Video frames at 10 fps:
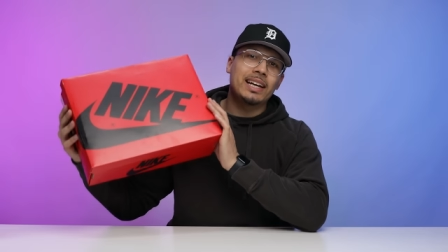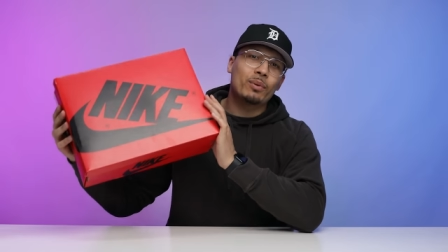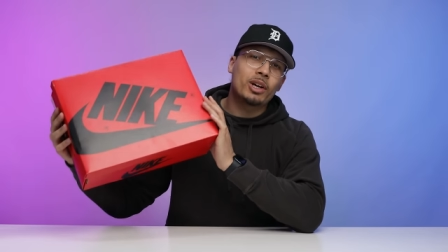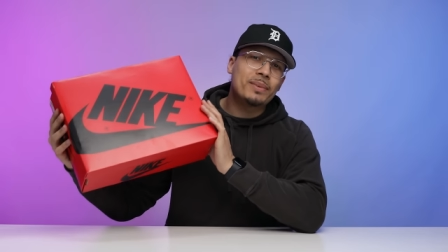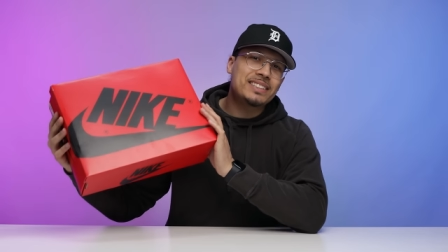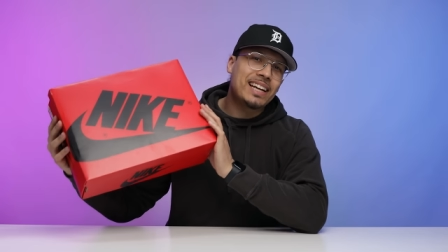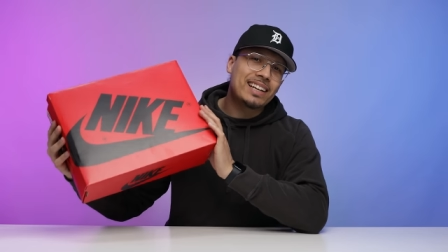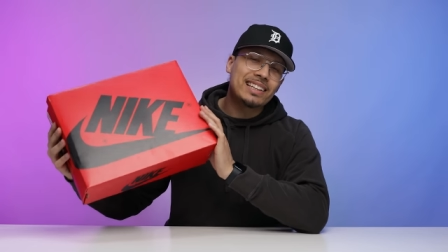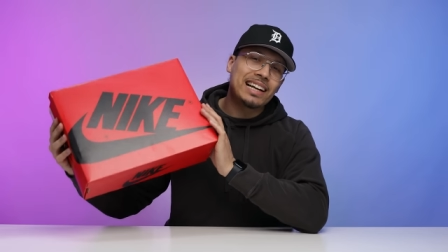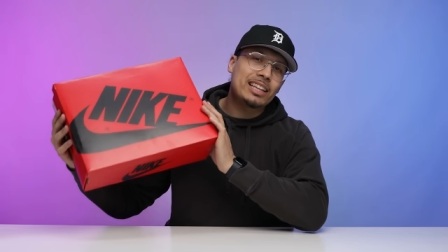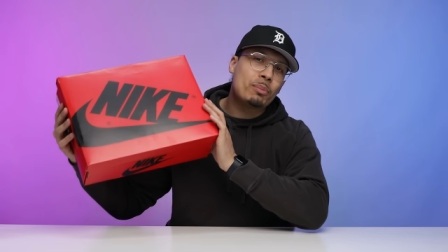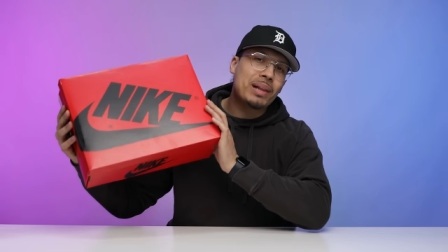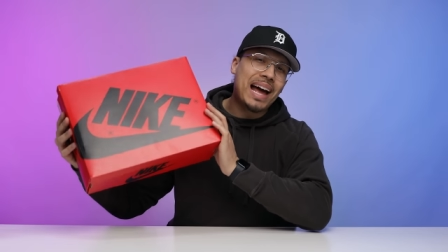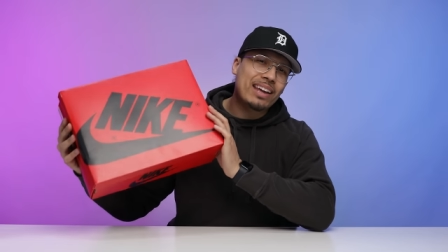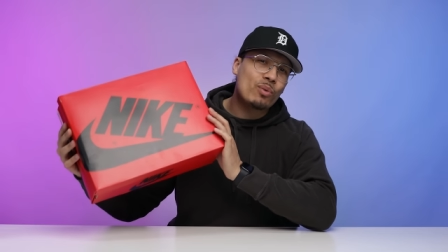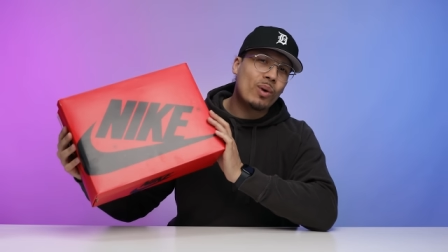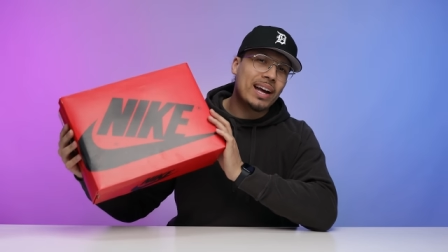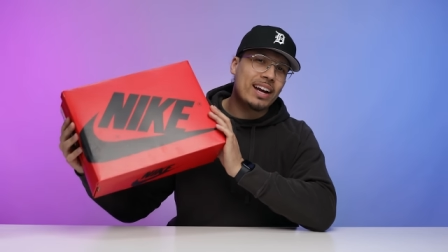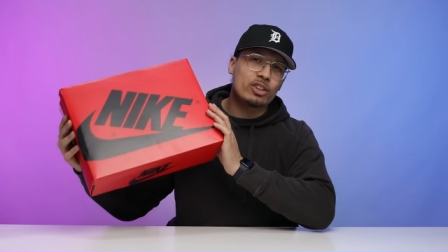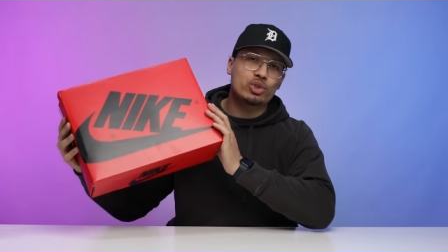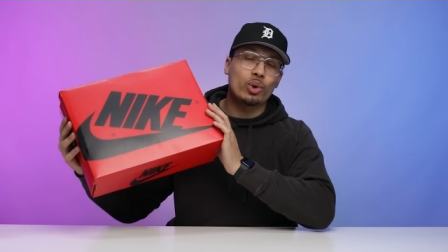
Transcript: Today we're gonna be taking a look at the black and white Air